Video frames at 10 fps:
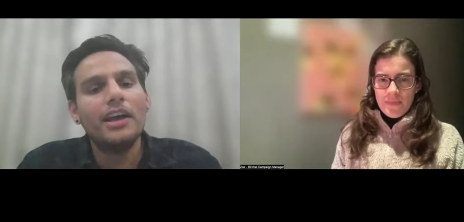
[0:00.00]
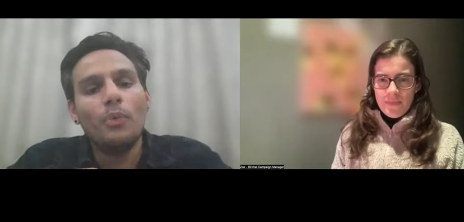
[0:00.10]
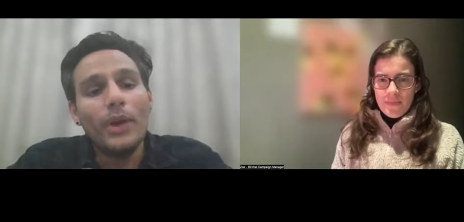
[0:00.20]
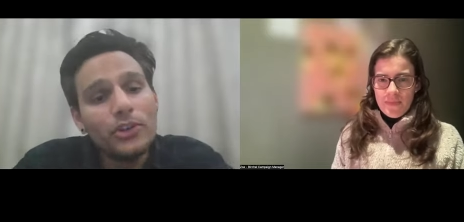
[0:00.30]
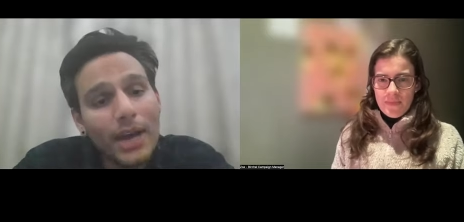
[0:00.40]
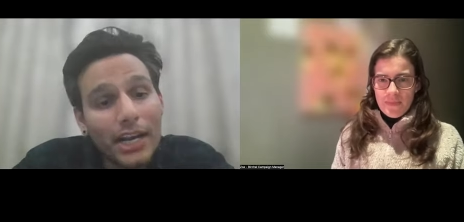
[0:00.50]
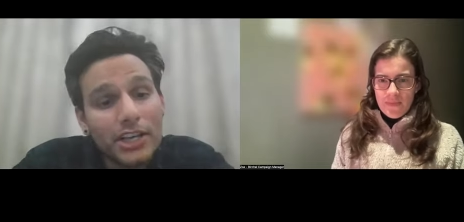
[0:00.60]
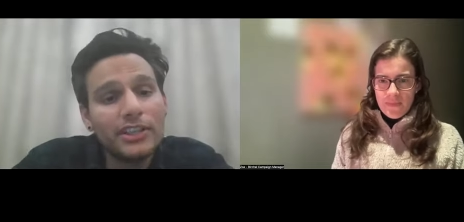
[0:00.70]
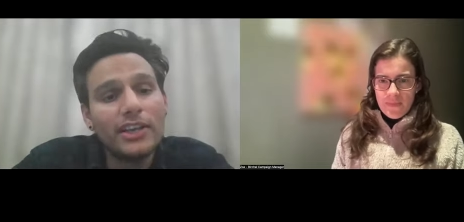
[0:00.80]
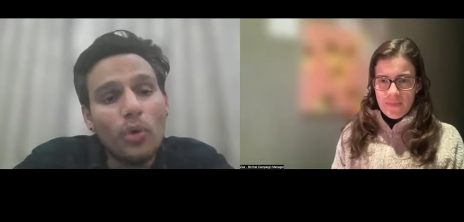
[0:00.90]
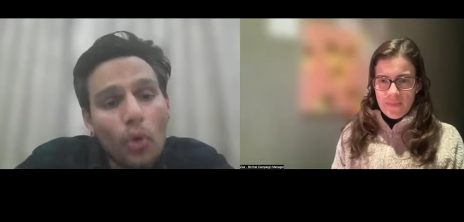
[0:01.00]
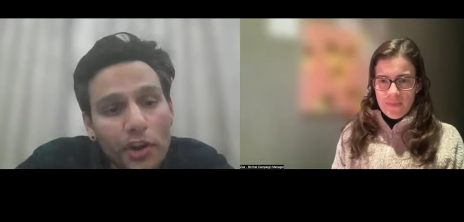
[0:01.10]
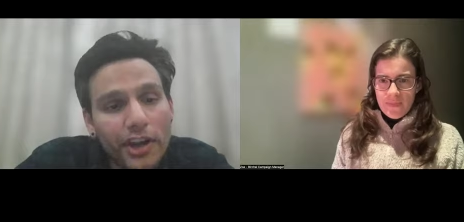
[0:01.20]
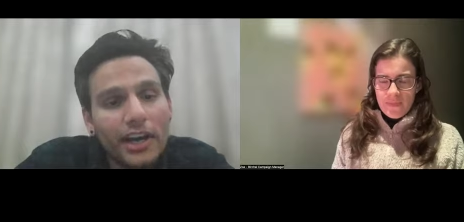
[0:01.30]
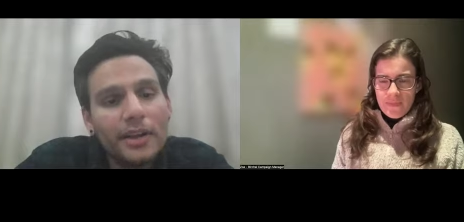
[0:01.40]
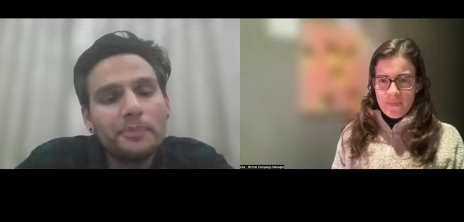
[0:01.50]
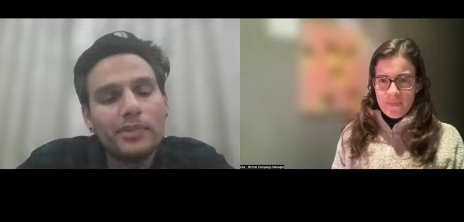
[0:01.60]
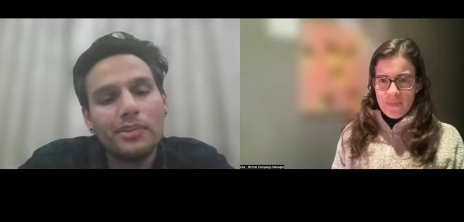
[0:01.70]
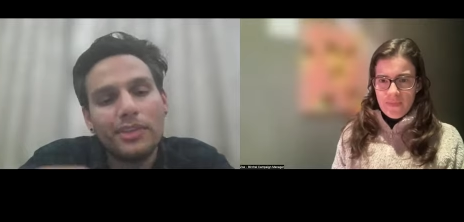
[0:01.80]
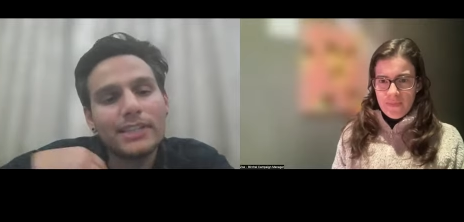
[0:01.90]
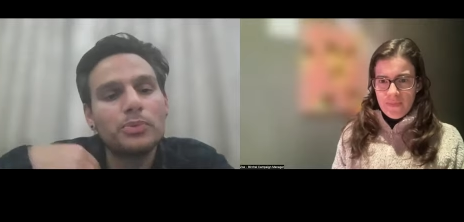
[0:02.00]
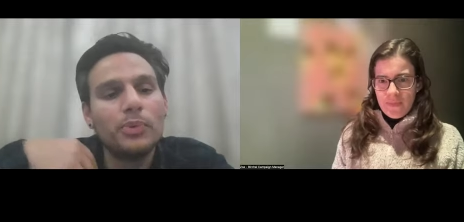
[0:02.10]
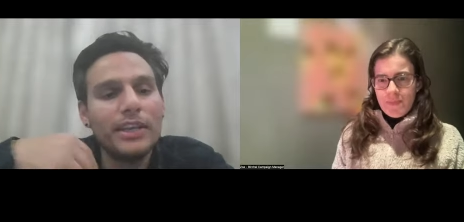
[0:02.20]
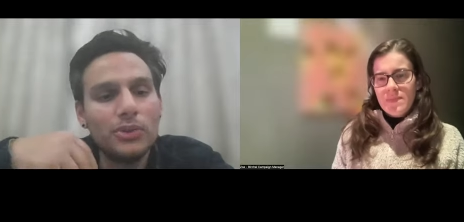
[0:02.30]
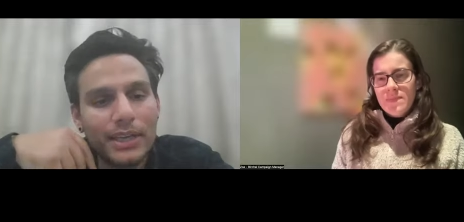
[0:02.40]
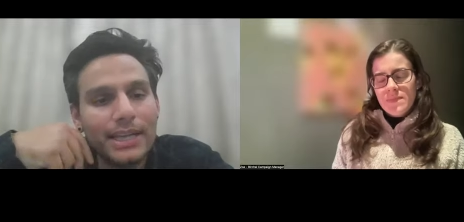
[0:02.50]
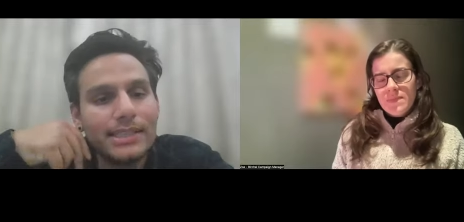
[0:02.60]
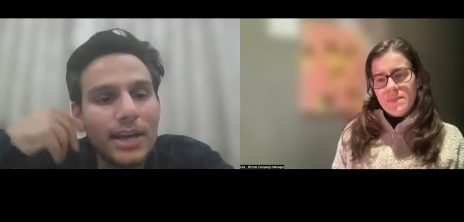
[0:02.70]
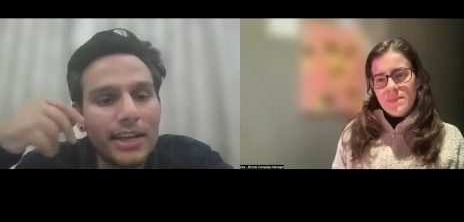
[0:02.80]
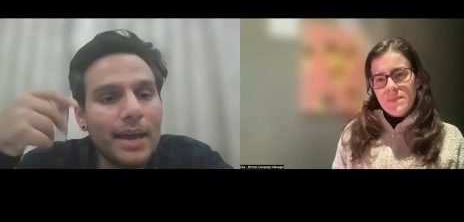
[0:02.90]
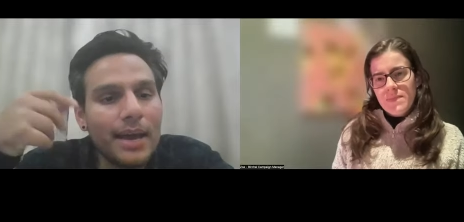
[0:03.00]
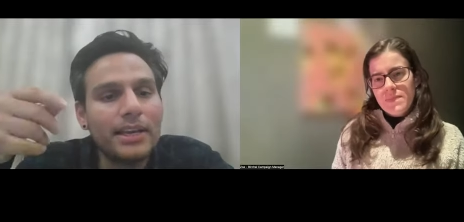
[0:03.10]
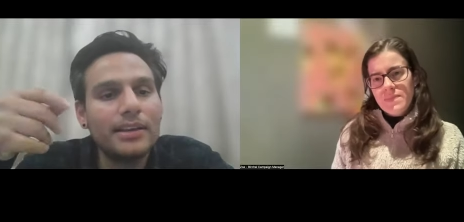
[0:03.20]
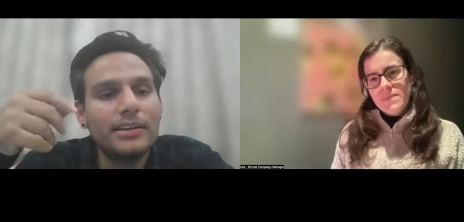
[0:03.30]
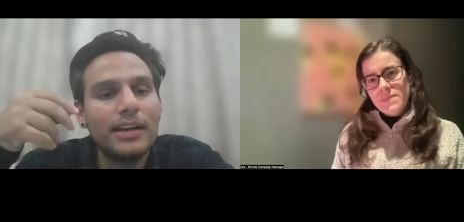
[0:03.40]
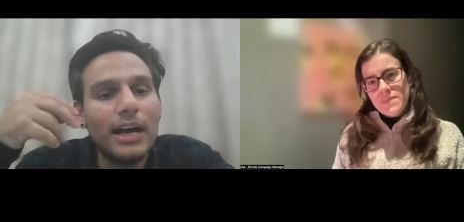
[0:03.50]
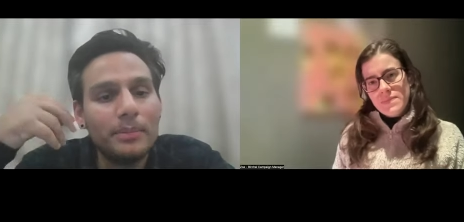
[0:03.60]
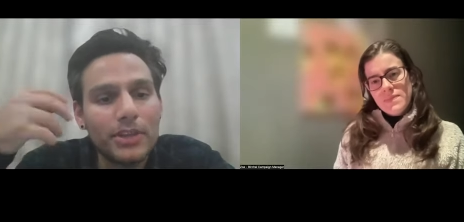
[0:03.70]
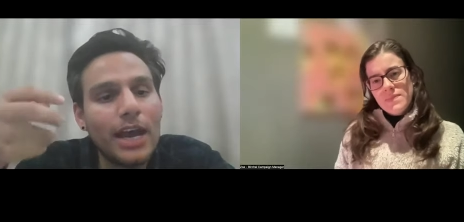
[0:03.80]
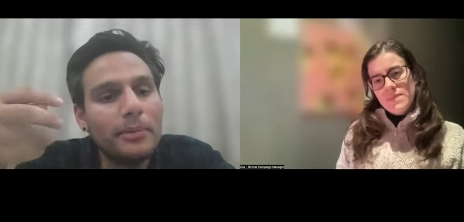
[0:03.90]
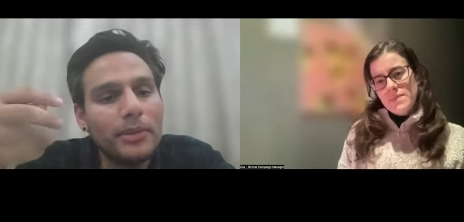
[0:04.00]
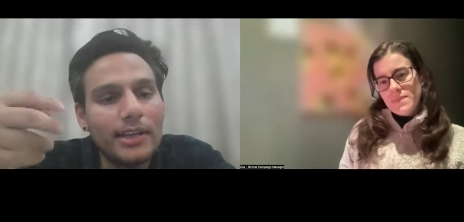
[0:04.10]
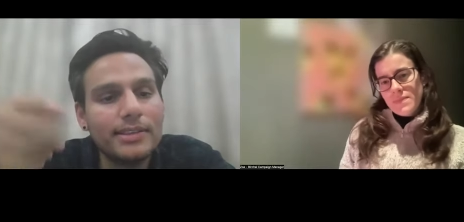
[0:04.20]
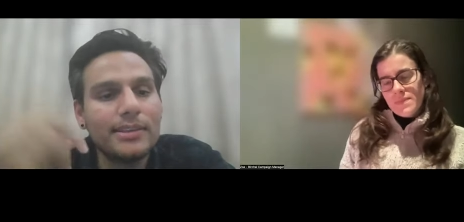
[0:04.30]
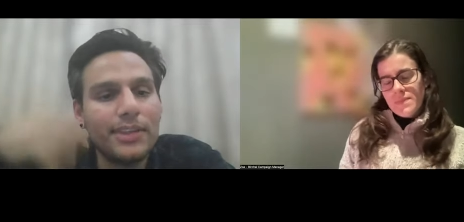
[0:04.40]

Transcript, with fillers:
Speaker 1: when you actually order, that's when you'll get dynamic um, timelines.